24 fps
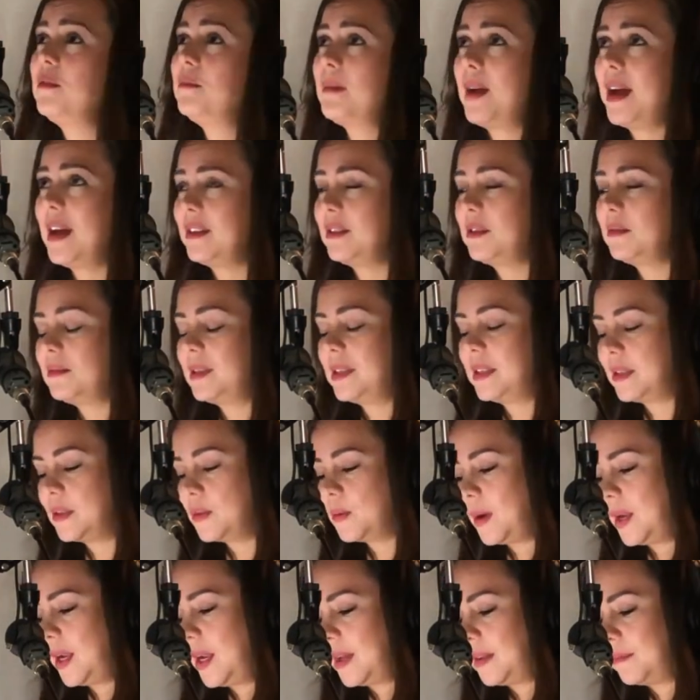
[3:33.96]
back to
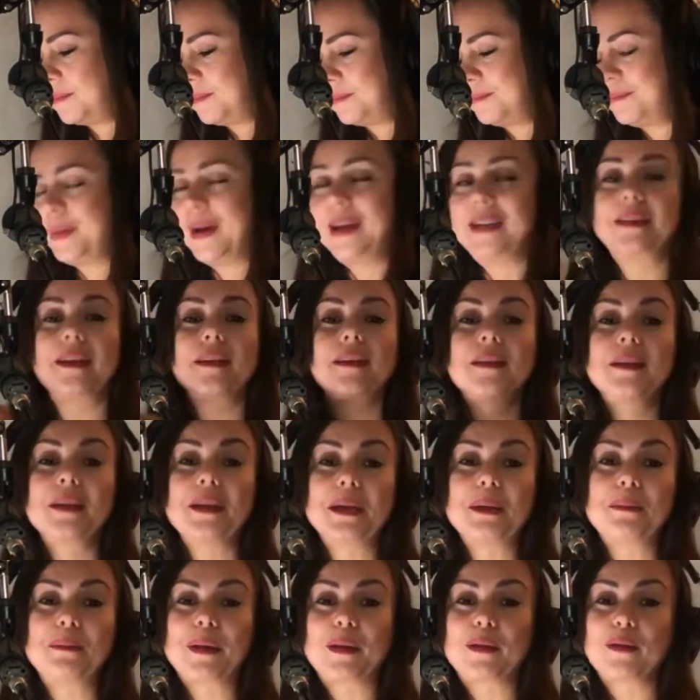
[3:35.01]
Venezuela, but
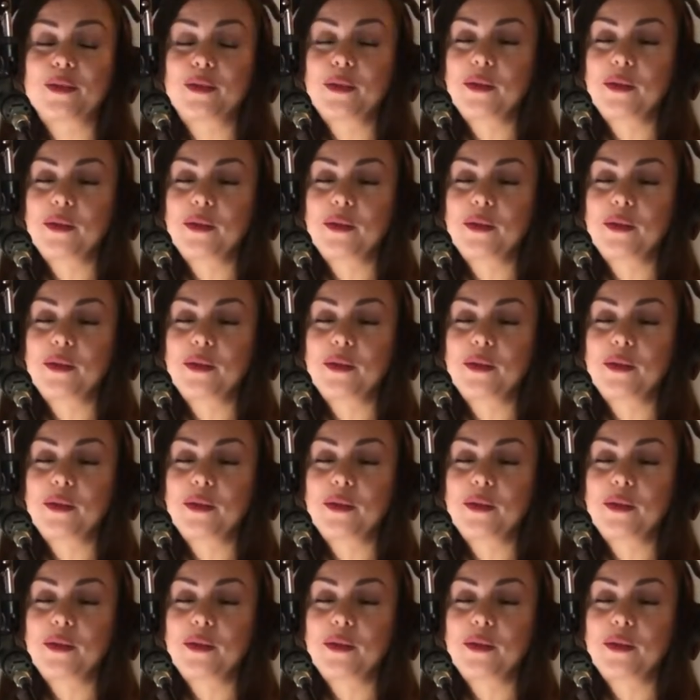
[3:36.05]
because